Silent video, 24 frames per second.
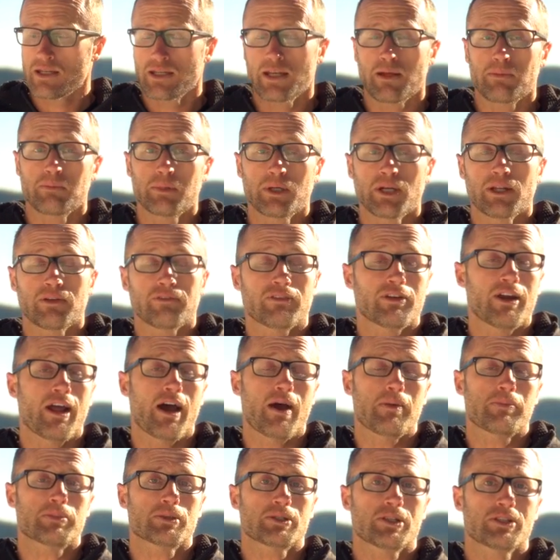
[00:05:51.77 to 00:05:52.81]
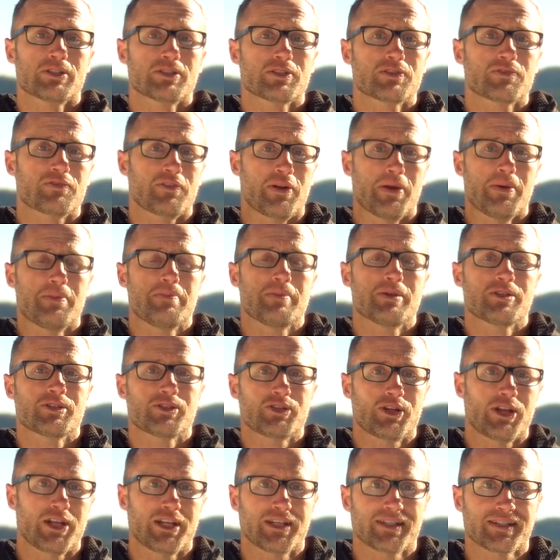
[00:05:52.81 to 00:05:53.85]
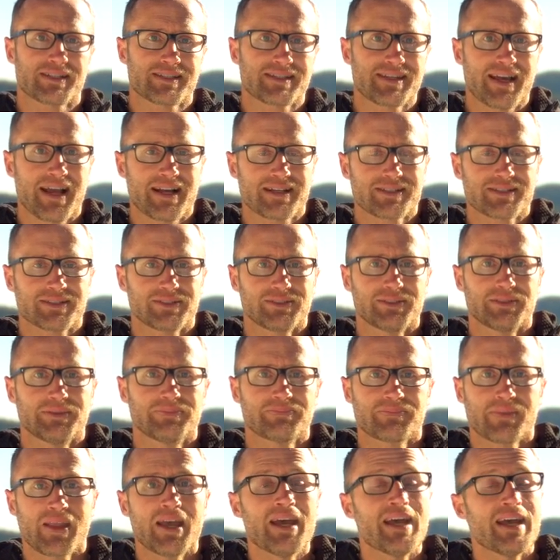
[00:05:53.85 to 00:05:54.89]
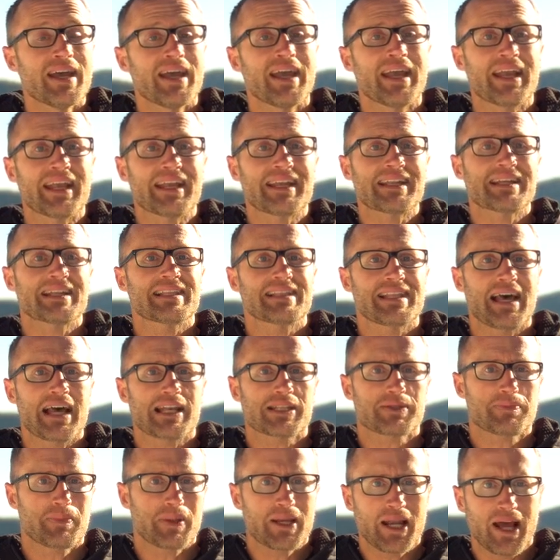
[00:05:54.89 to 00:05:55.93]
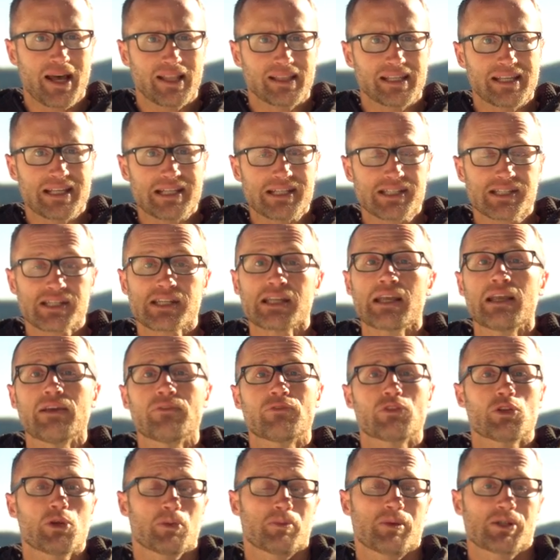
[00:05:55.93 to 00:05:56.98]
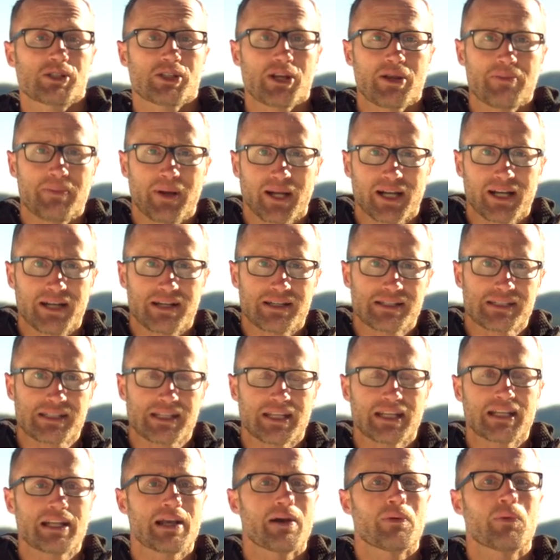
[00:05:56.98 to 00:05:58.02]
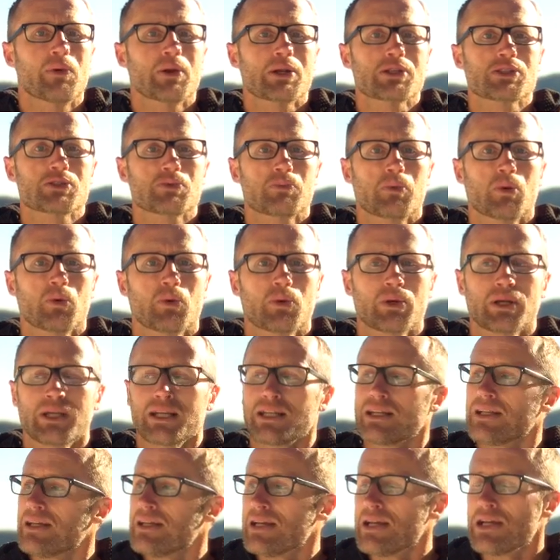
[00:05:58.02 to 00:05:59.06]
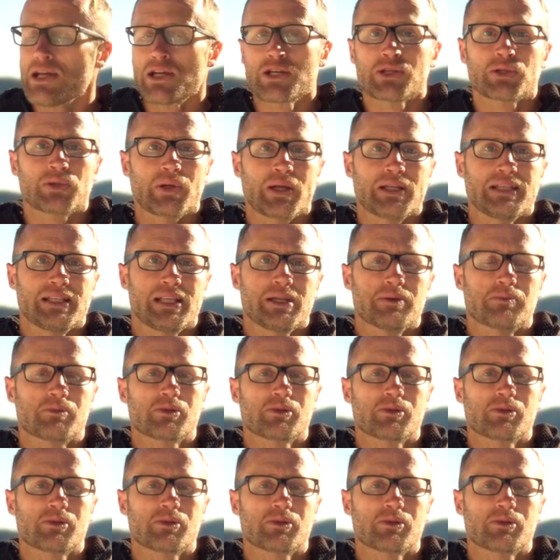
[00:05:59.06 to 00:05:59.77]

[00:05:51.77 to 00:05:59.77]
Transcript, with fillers: number of different options from JX Tactical. And last but not least, if you appreciate my content and want to support it, greatly